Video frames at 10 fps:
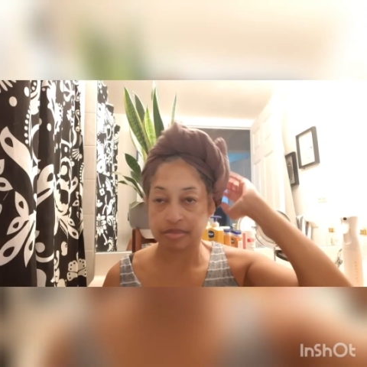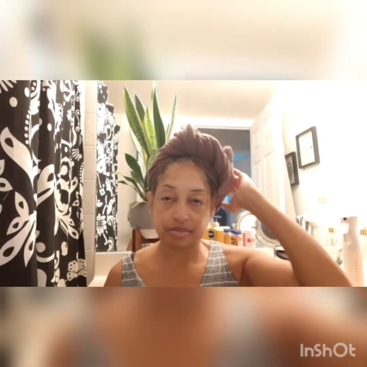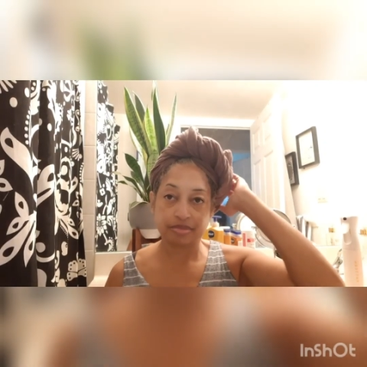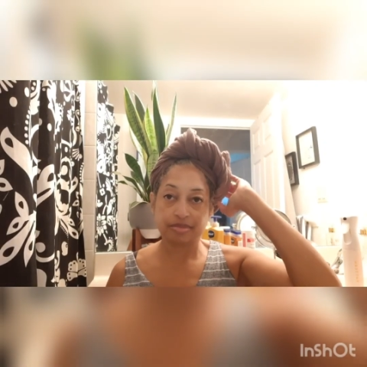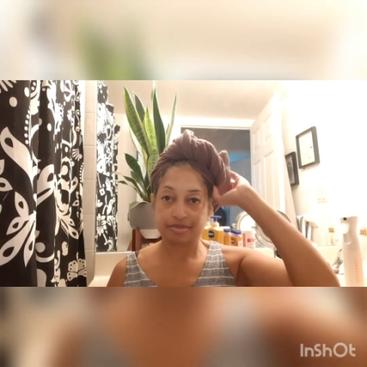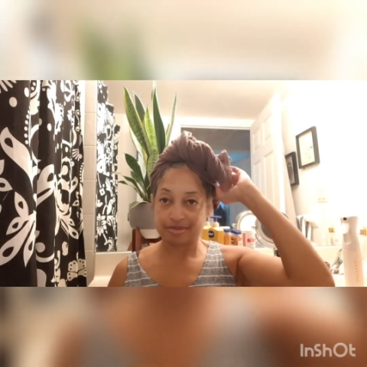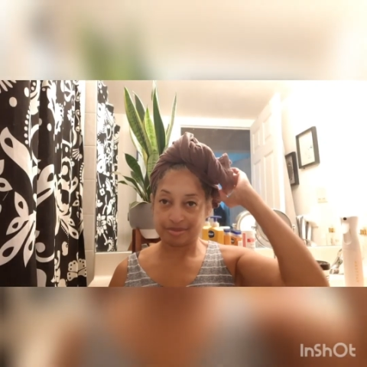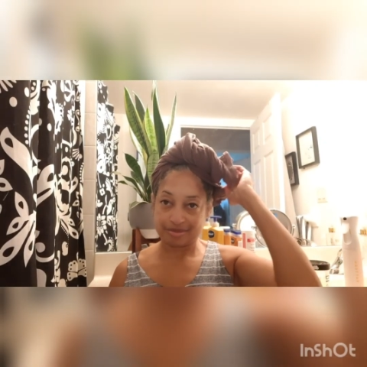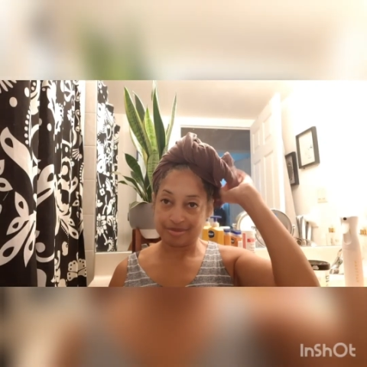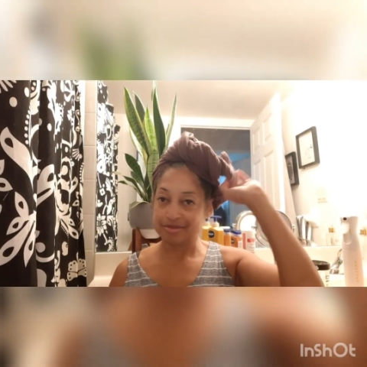Hey, it's
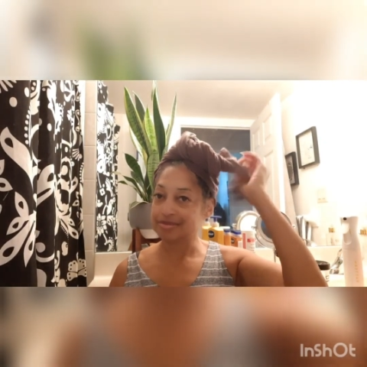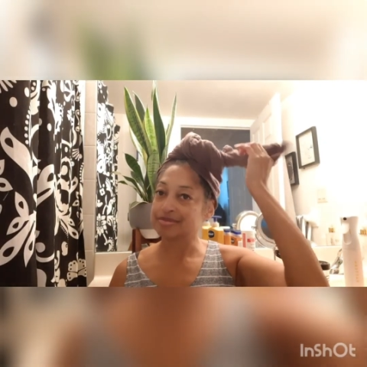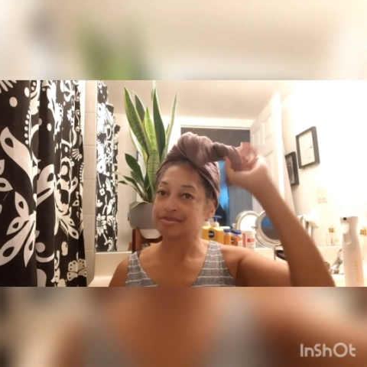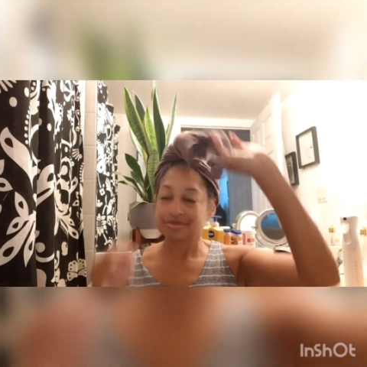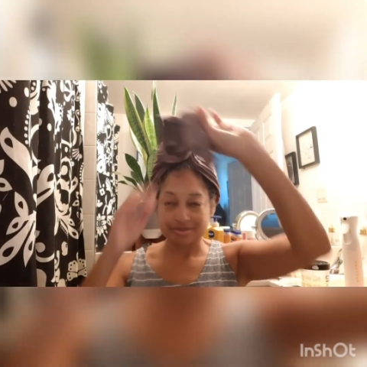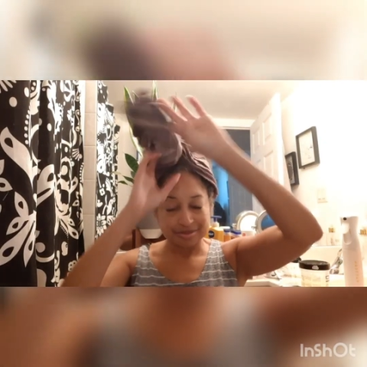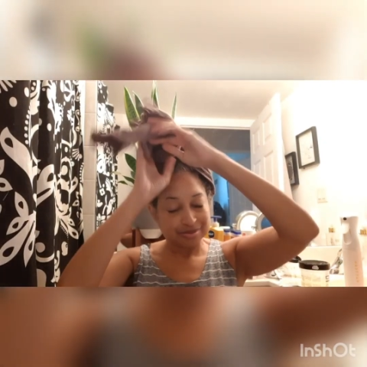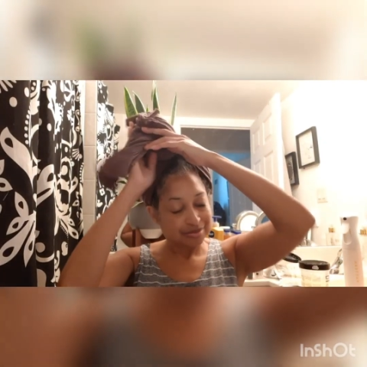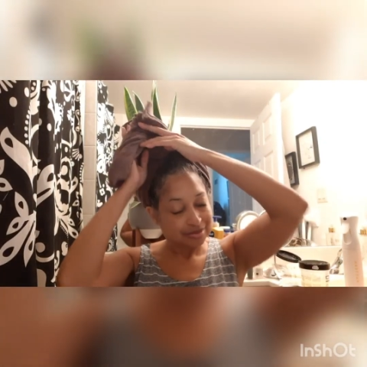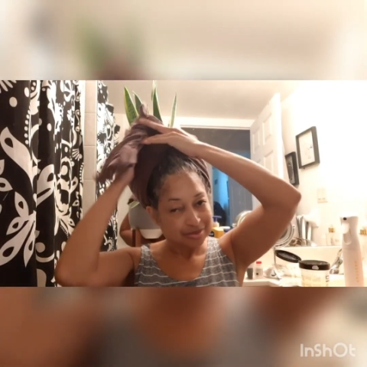me again, and
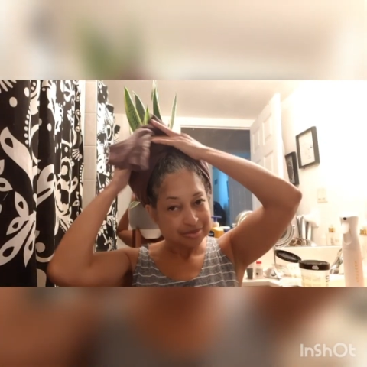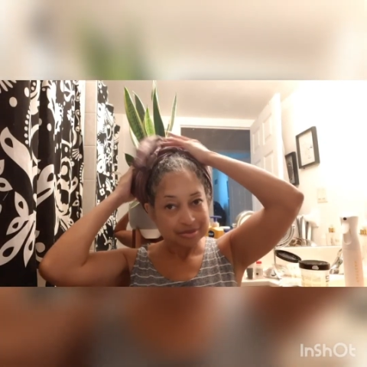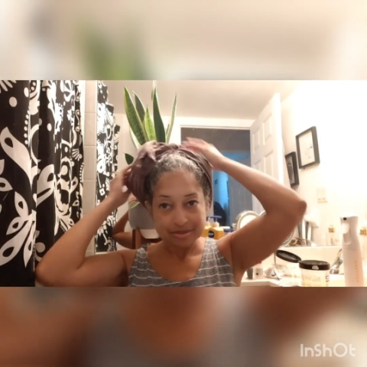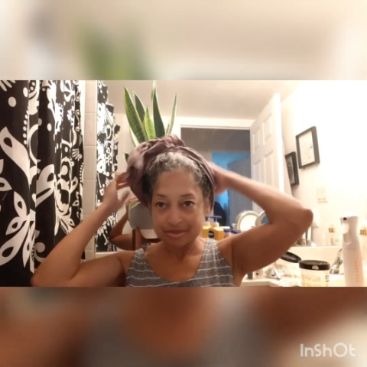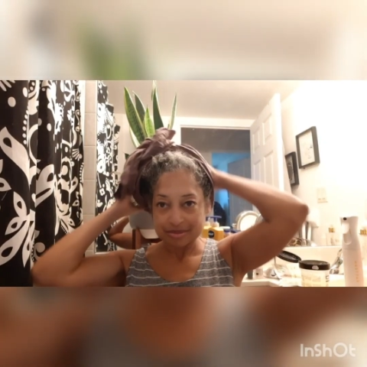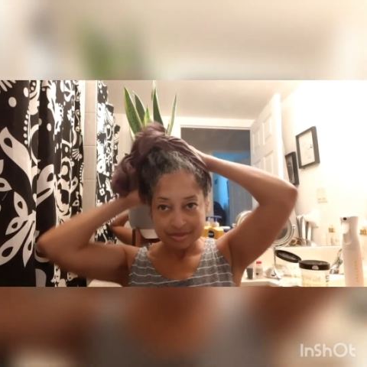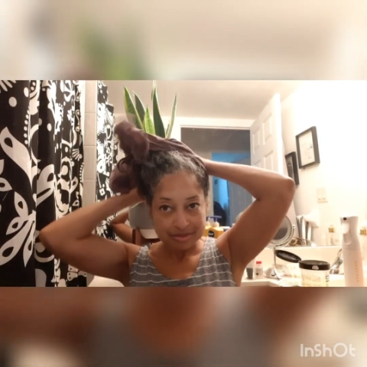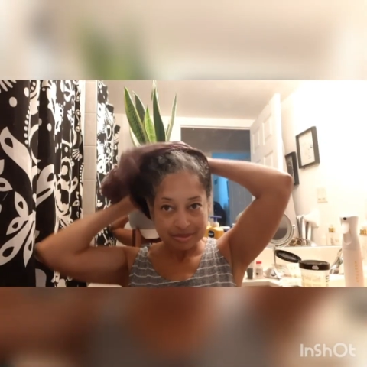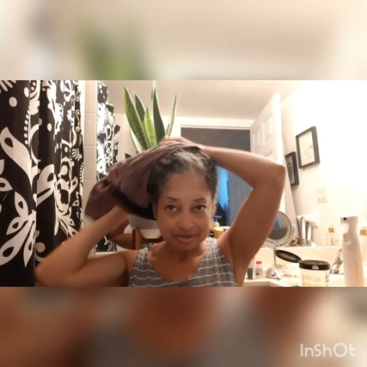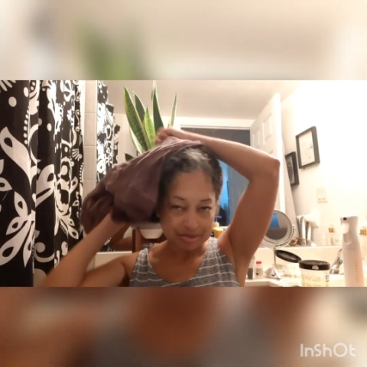this time I'm going to
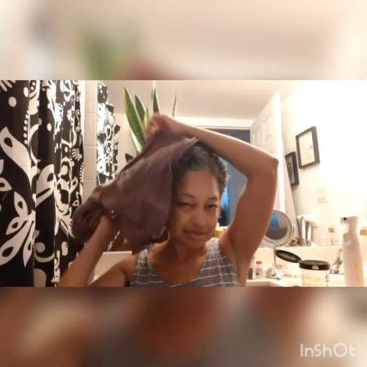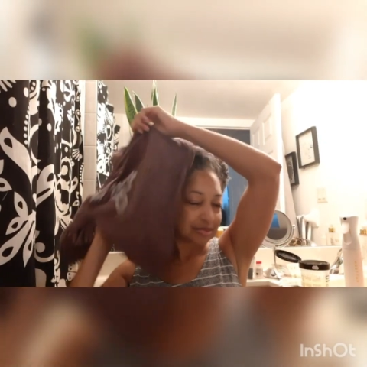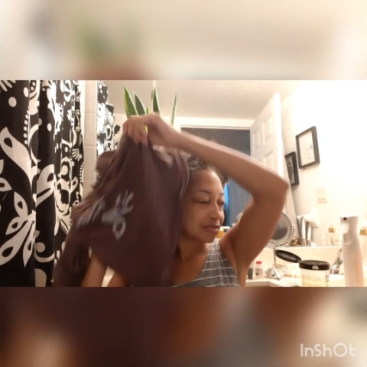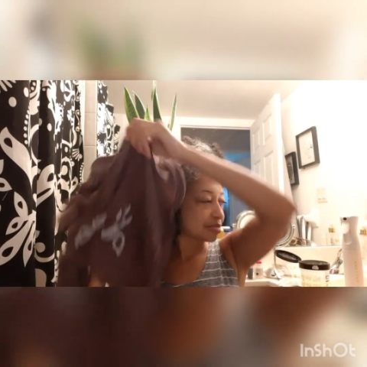show you